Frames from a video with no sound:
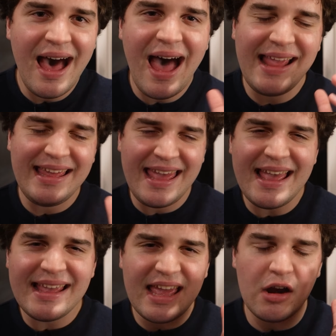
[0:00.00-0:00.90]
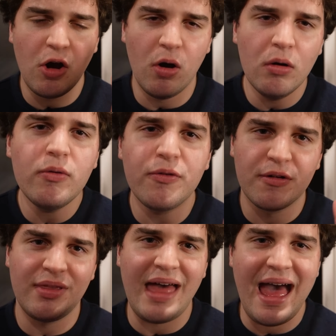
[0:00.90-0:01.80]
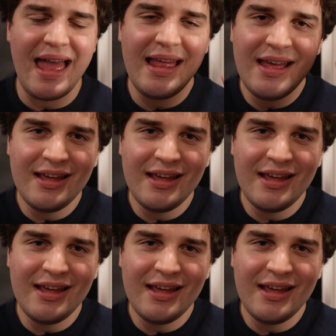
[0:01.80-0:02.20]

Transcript: I can't get over that,